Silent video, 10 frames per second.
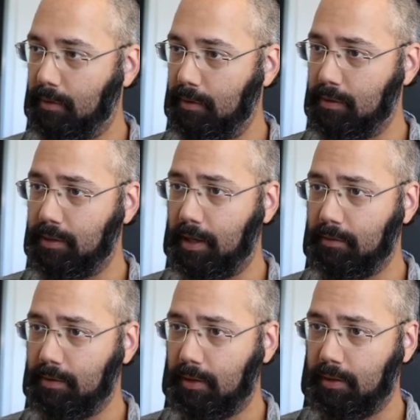This is the
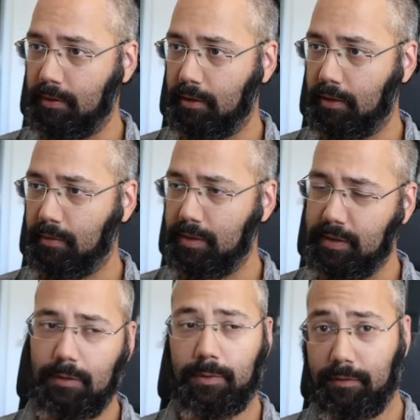outside, and you can see
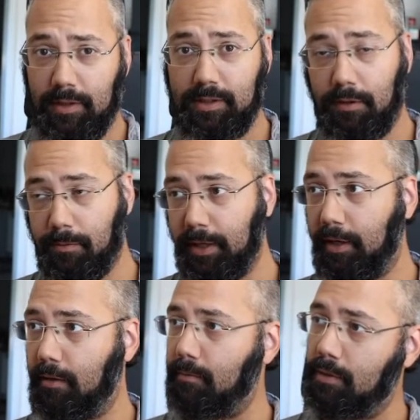it whenever it's not
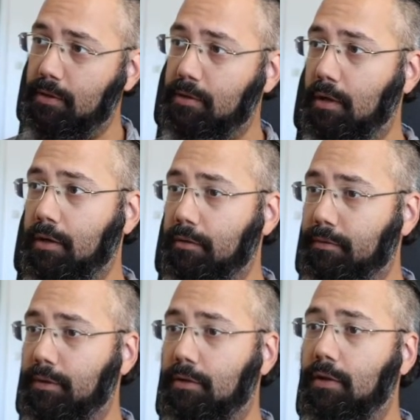raining, which is not
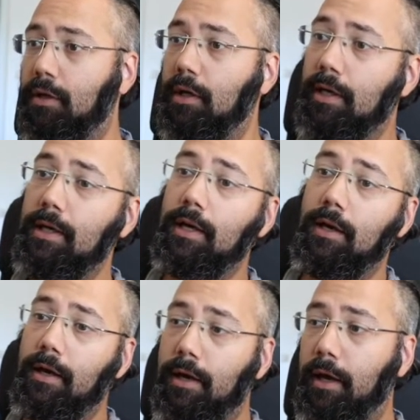often.
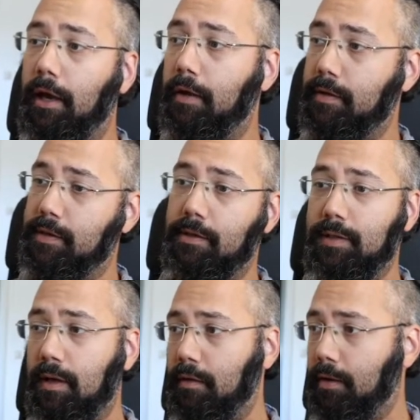And you can see
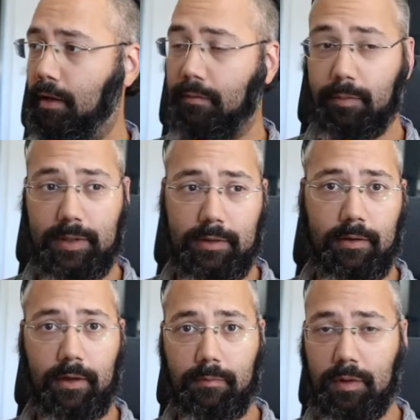outside, you can have a pizza, you can
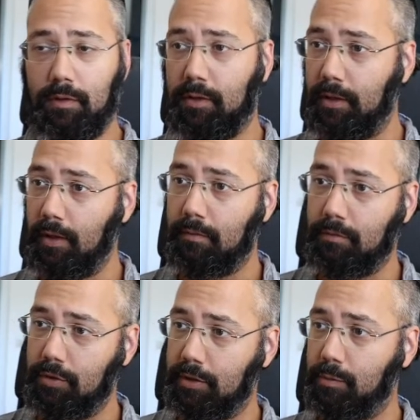have beer, you can have
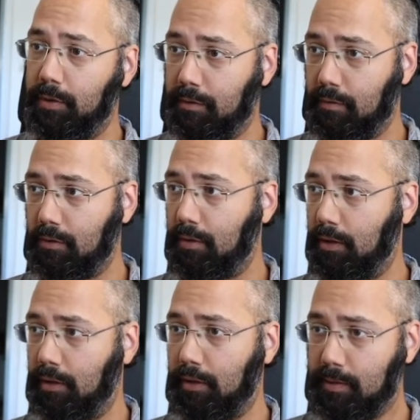drinks, whatever,
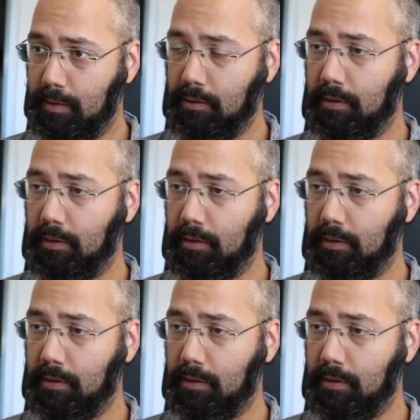and they sell them.